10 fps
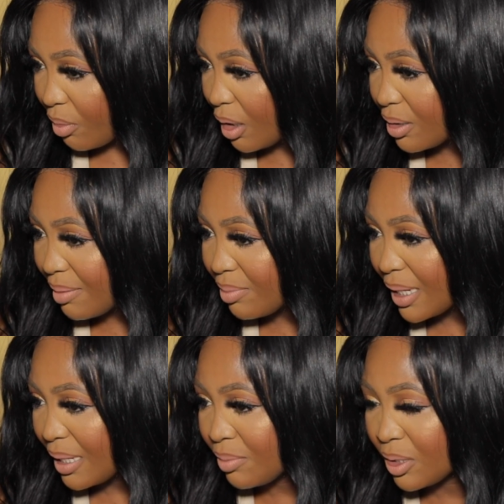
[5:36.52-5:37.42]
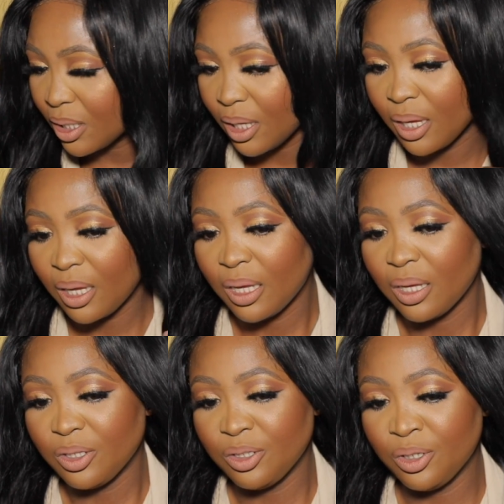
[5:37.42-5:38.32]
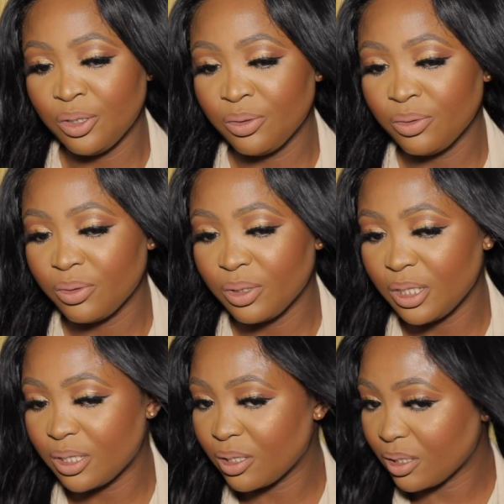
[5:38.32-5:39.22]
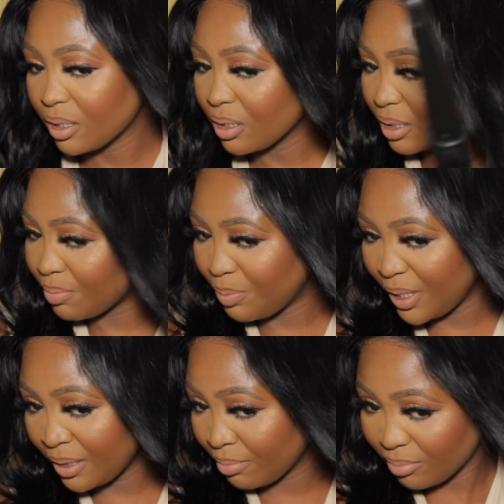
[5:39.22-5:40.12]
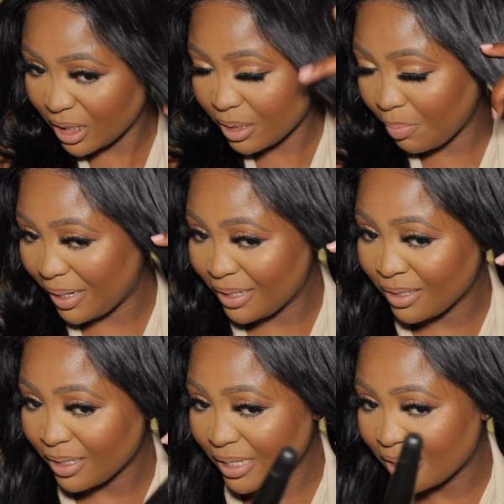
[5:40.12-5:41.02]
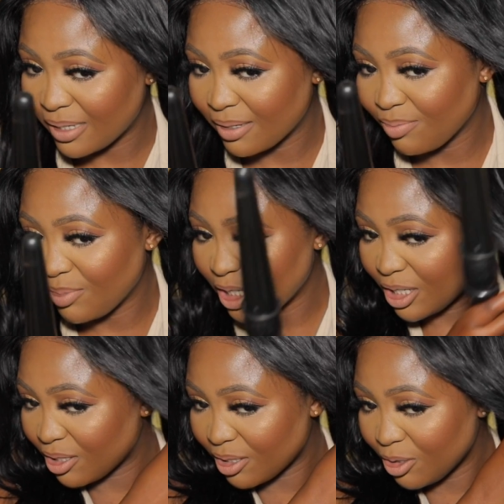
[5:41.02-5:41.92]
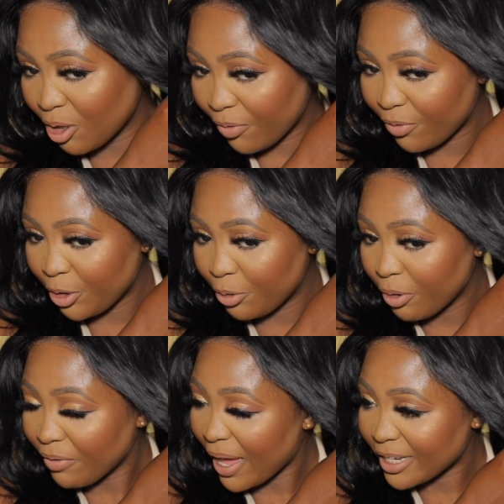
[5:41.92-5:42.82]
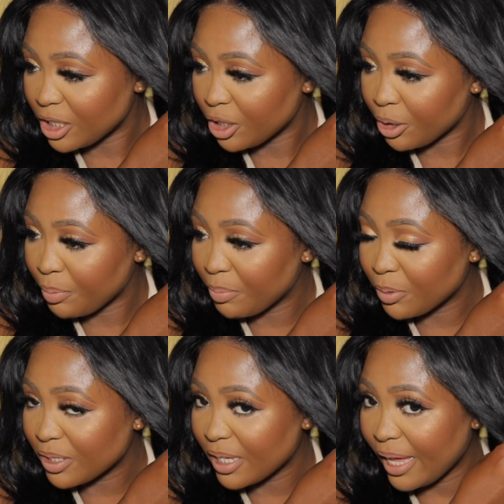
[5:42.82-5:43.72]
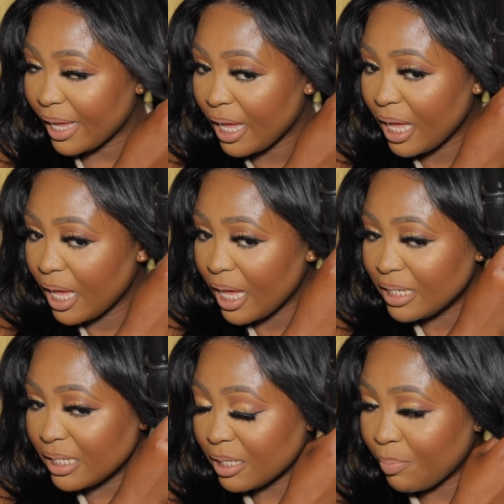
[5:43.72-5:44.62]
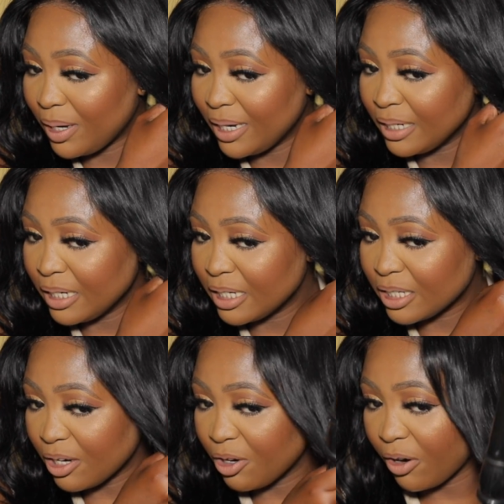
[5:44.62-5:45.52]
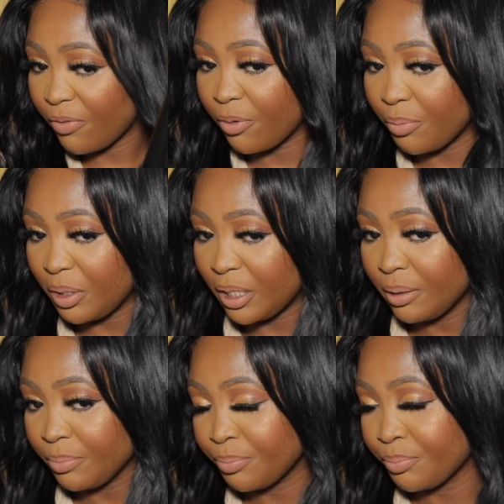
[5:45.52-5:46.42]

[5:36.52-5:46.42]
sometimes, you know, it's being disciplined is just not for you. I've actually heard people say discipline is not for me.